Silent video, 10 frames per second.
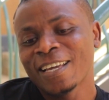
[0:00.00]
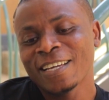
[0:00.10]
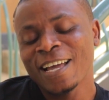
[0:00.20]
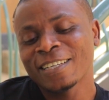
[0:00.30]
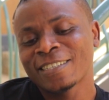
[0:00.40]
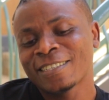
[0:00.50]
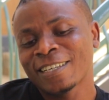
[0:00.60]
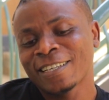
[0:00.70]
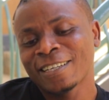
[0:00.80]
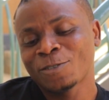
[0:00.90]
yeah it's
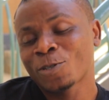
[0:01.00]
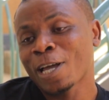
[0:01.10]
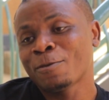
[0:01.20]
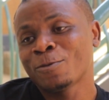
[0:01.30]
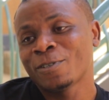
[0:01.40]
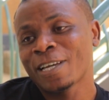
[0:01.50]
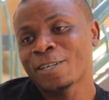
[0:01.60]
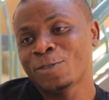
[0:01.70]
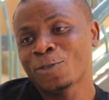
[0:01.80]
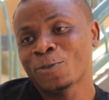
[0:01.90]
uh, Rutamu
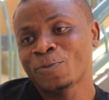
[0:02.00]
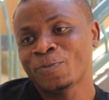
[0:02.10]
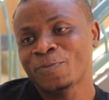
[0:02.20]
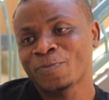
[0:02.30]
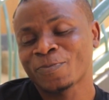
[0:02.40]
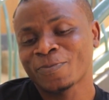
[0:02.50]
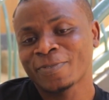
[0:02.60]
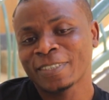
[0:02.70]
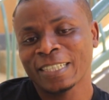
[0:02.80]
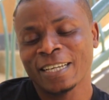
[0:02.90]

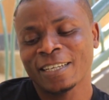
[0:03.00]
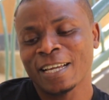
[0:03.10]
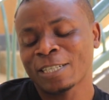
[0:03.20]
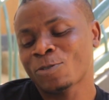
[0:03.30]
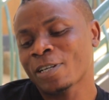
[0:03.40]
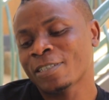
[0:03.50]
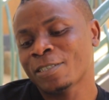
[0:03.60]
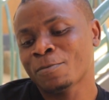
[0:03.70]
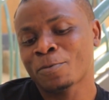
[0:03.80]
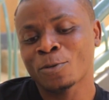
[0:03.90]
yeah, I actually
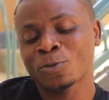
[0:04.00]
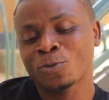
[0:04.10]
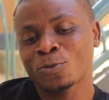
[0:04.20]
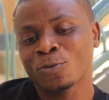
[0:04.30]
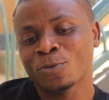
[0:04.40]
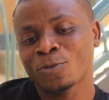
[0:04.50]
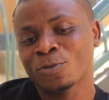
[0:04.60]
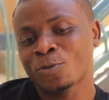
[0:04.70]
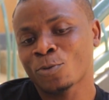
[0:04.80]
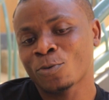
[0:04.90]
spoke
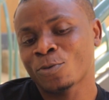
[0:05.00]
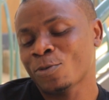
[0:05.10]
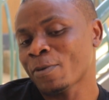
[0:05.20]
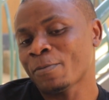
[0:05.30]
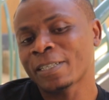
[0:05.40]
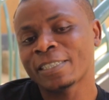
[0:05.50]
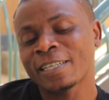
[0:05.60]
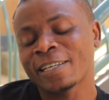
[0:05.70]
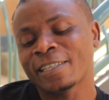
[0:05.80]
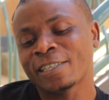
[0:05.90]
to, to, to my
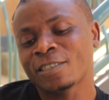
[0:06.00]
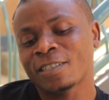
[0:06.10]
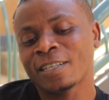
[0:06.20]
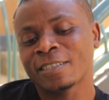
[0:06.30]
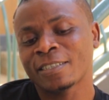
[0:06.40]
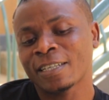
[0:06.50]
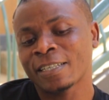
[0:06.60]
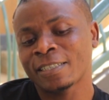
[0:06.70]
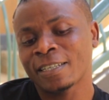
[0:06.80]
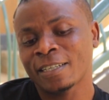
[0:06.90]
manager in Nigeria and he
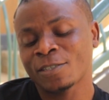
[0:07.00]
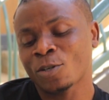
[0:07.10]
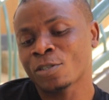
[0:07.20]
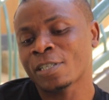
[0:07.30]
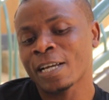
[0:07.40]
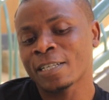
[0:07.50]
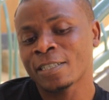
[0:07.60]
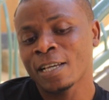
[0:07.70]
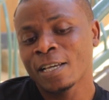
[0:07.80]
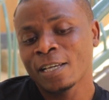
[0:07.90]
said the
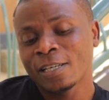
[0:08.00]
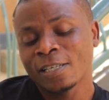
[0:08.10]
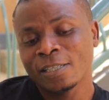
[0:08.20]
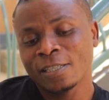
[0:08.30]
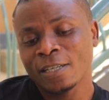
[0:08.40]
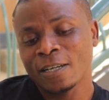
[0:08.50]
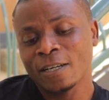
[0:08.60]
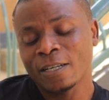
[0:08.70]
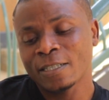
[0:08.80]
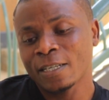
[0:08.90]
Sunrise is
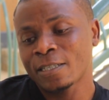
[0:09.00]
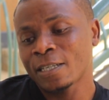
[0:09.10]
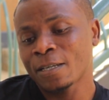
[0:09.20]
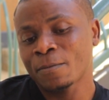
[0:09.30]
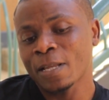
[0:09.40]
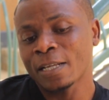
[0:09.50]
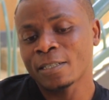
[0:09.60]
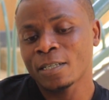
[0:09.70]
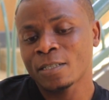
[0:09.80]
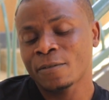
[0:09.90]
a, is a team that
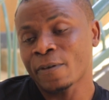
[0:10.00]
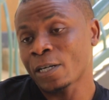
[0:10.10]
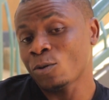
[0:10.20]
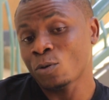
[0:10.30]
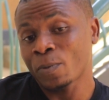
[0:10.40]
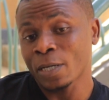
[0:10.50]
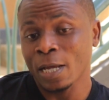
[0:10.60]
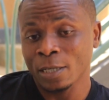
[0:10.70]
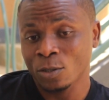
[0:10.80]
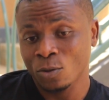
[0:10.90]
needs very good
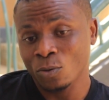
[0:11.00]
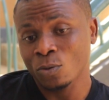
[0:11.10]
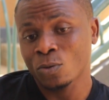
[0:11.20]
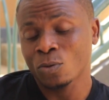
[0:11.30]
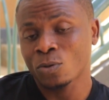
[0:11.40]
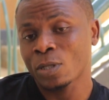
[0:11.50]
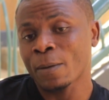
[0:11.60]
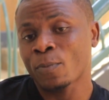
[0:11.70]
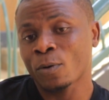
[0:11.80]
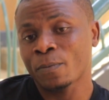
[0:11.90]
players to, to
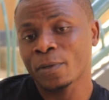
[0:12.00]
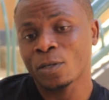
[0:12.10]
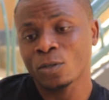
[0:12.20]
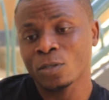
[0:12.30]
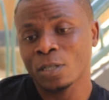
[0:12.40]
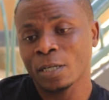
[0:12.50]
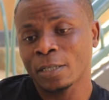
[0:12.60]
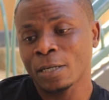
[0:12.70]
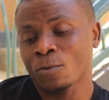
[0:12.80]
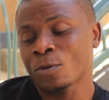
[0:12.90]
step up because
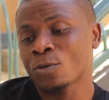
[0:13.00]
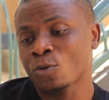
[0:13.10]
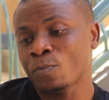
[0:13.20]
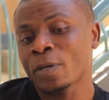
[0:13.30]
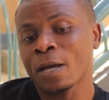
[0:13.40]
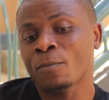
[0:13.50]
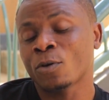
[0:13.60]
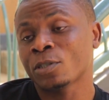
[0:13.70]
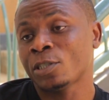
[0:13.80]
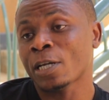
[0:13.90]
uh, they want to be
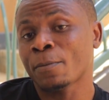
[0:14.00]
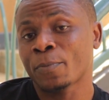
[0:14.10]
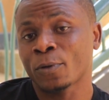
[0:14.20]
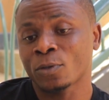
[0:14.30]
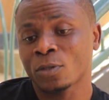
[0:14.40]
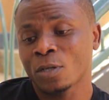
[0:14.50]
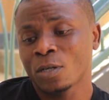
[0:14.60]
among the champions.